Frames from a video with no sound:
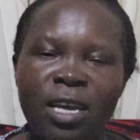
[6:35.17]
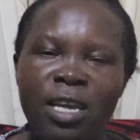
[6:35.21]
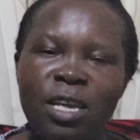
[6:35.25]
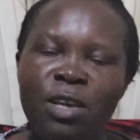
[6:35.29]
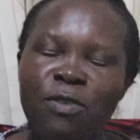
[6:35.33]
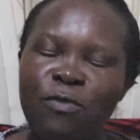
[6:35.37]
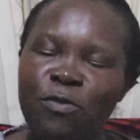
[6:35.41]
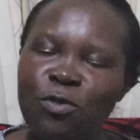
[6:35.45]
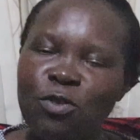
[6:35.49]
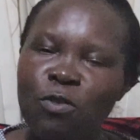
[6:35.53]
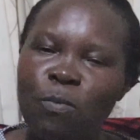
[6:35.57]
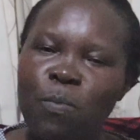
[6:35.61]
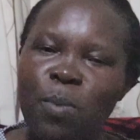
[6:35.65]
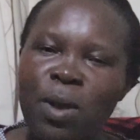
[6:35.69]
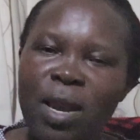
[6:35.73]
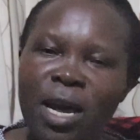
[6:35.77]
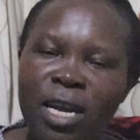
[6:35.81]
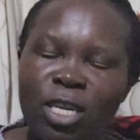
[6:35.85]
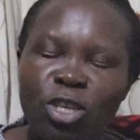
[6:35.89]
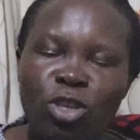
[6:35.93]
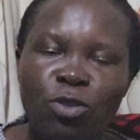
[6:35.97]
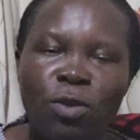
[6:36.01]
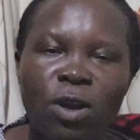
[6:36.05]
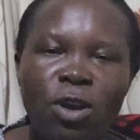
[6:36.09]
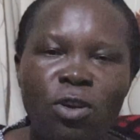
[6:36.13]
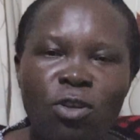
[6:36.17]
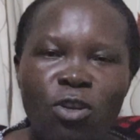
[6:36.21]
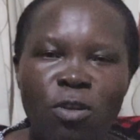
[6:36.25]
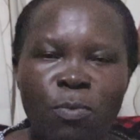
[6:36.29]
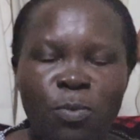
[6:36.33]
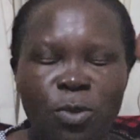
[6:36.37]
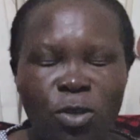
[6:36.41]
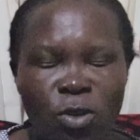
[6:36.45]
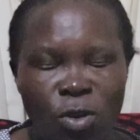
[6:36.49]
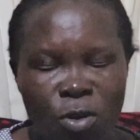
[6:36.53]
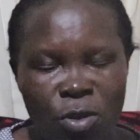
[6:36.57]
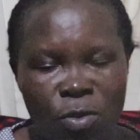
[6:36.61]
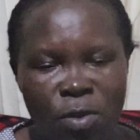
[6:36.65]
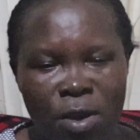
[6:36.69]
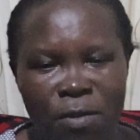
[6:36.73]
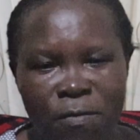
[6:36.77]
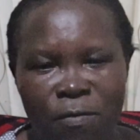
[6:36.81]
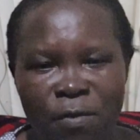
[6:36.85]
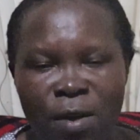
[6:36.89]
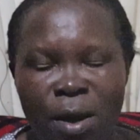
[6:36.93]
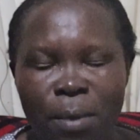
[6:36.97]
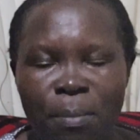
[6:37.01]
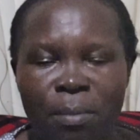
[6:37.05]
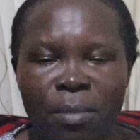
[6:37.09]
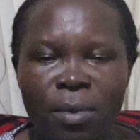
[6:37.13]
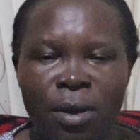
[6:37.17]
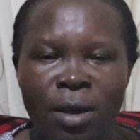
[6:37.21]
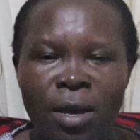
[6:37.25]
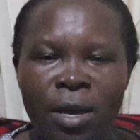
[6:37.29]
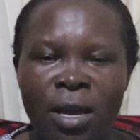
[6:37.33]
If you plant your crops on your farm,